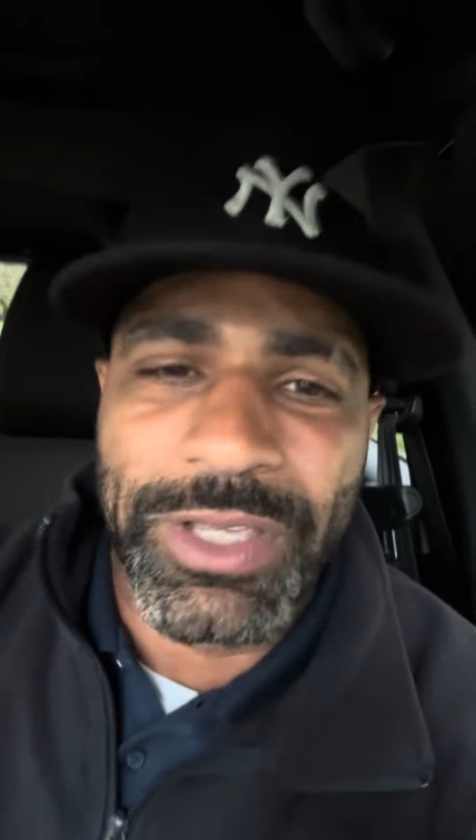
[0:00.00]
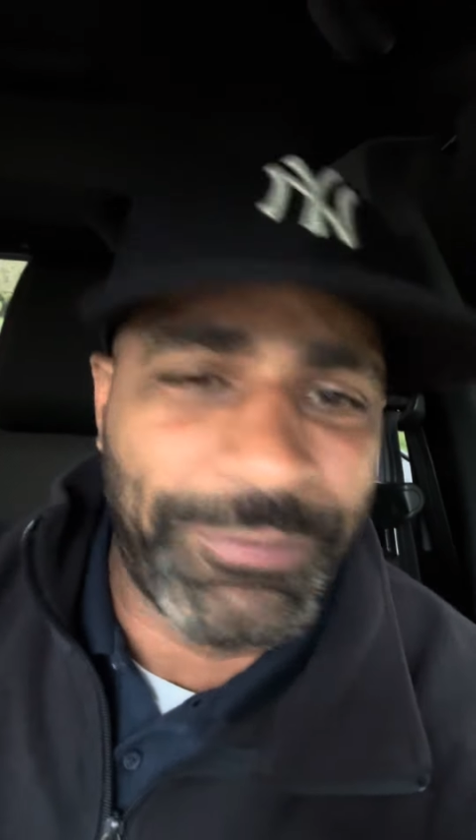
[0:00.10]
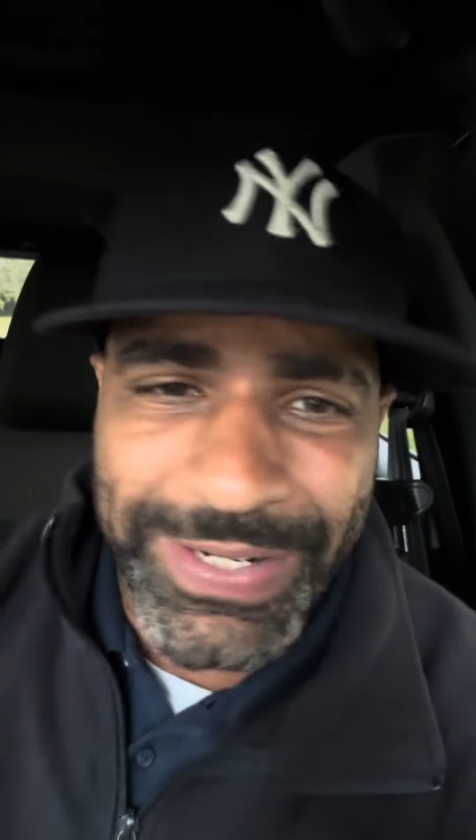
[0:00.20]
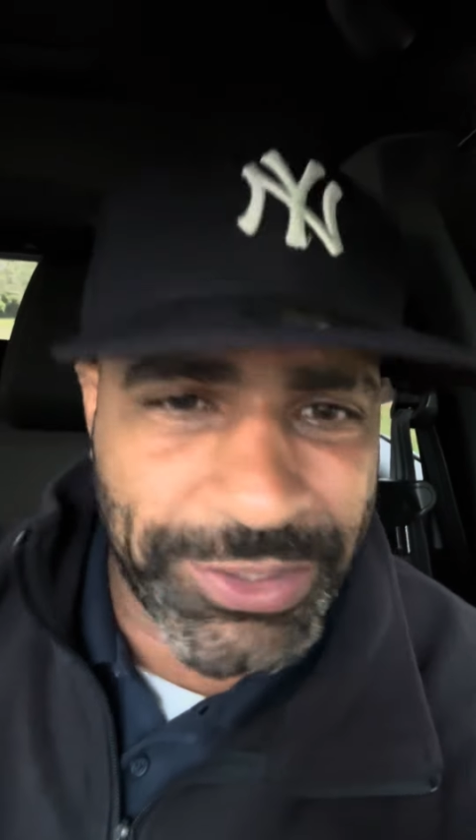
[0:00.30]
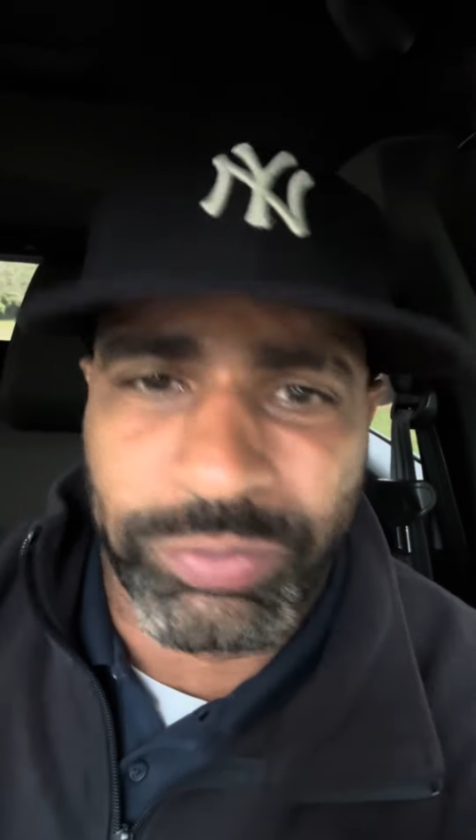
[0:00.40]
and
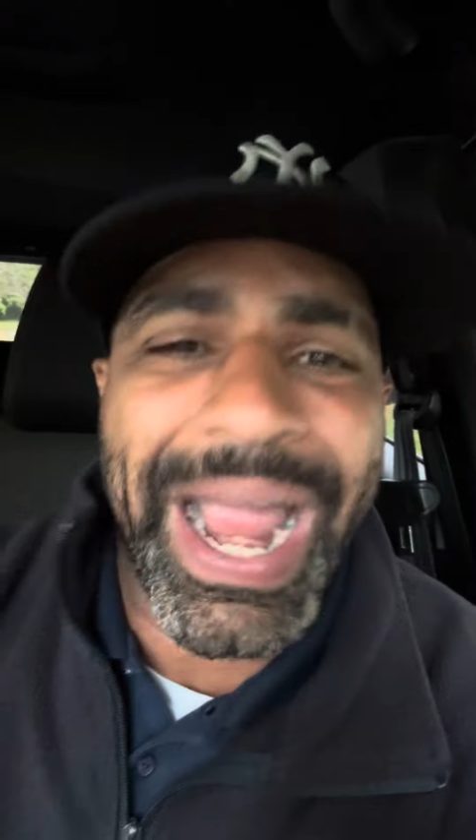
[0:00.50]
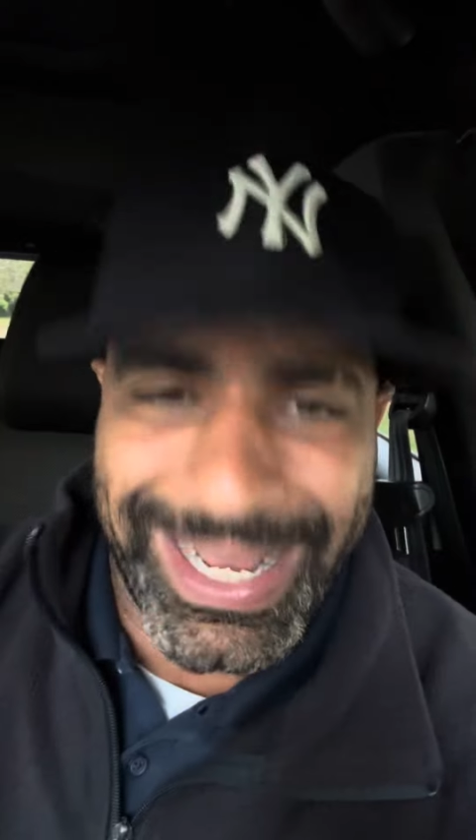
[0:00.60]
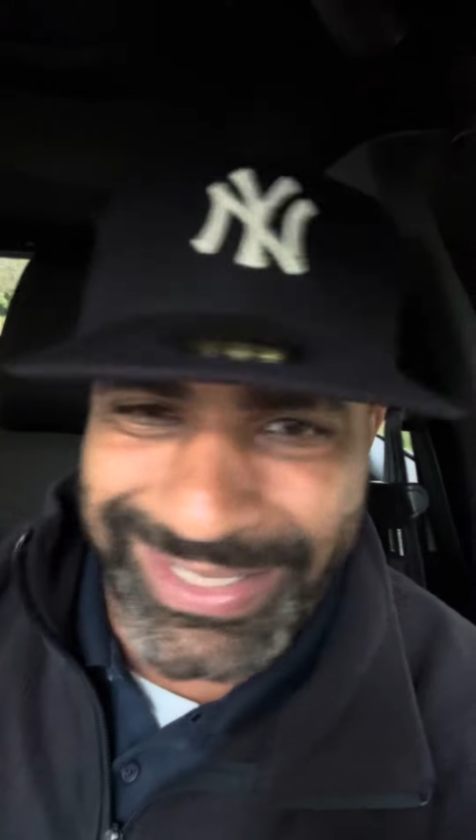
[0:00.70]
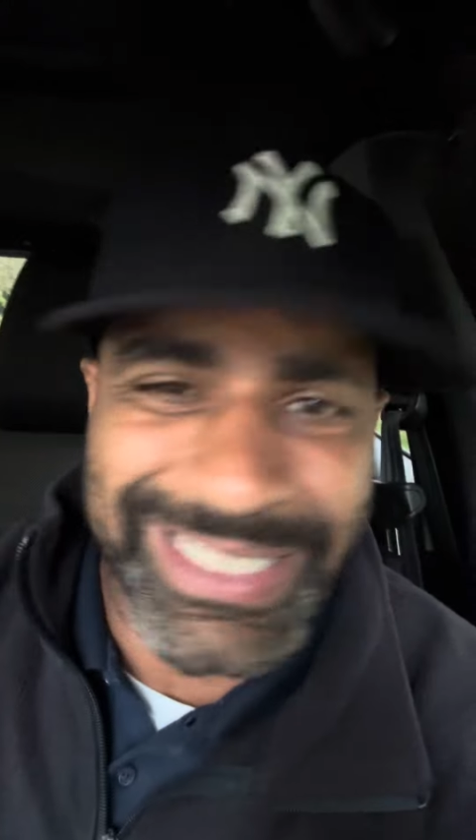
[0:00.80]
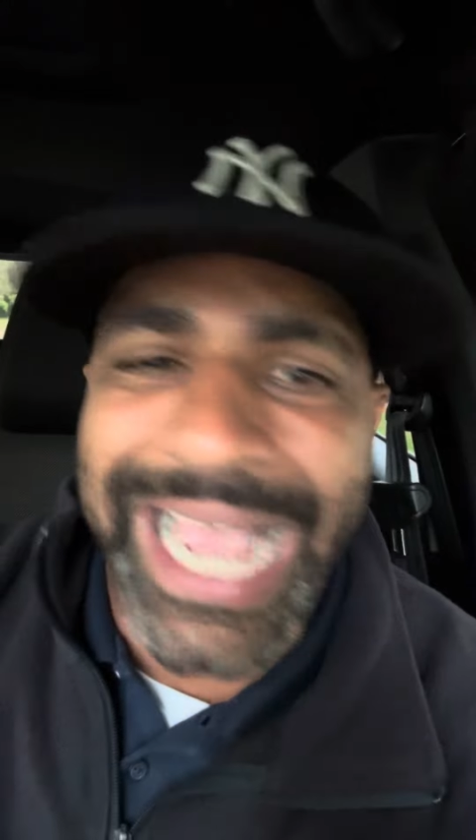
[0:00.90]
fitness
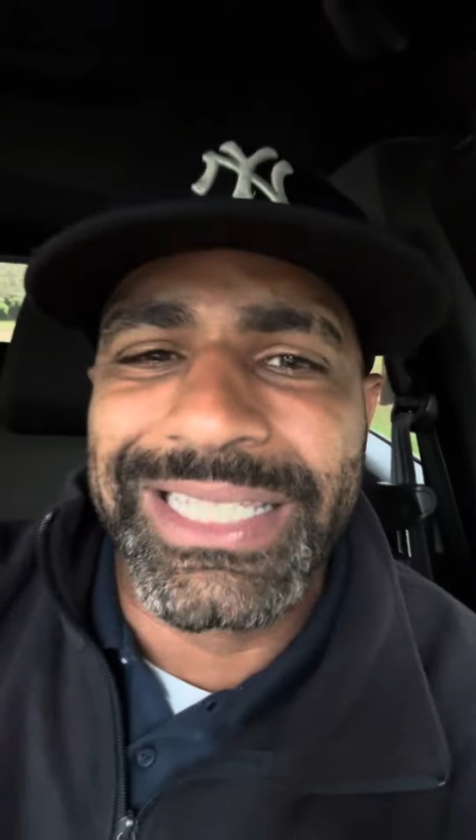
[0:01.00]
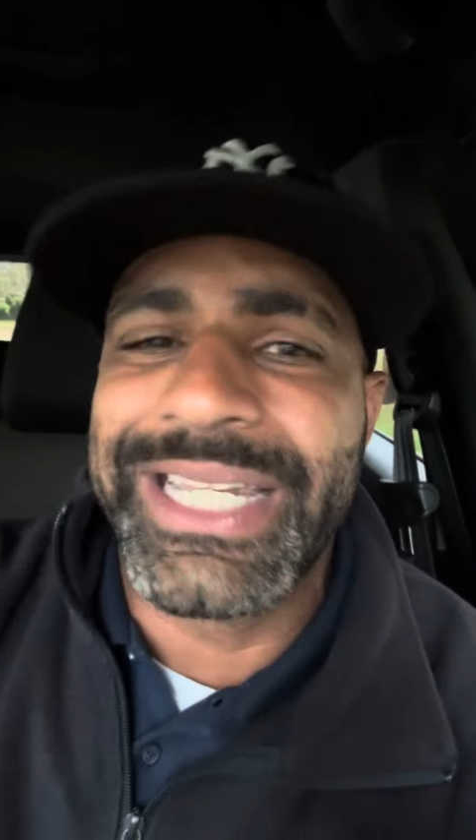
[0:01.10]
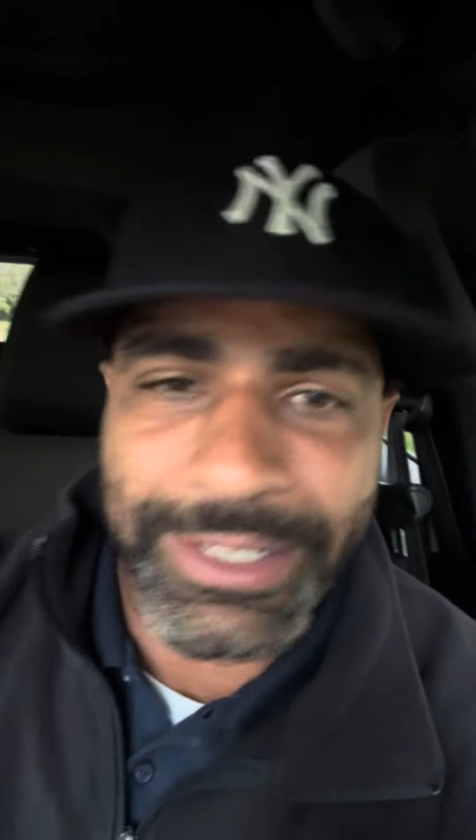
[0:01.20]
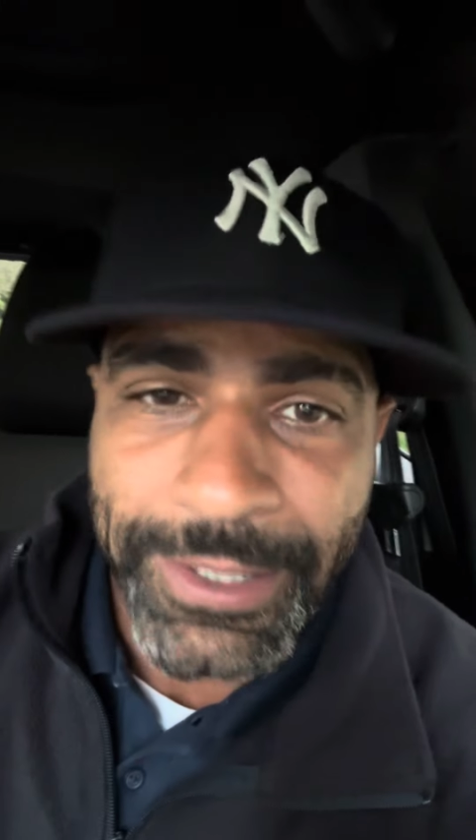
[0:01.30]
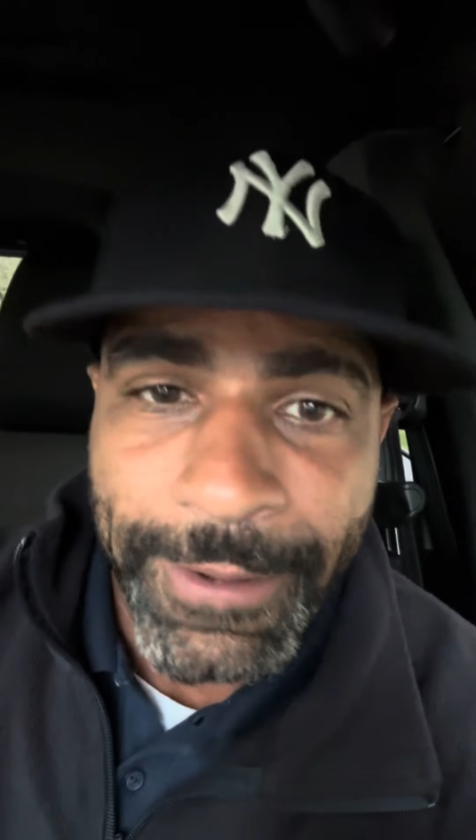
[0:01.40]
rants, yelling
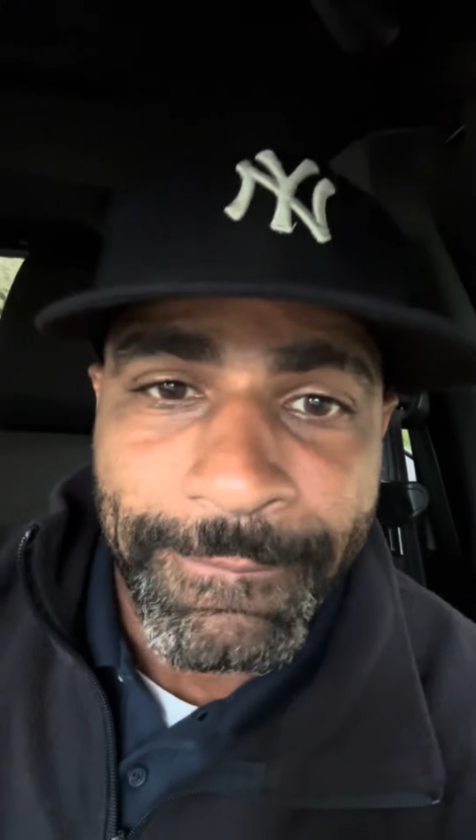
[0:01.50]
it.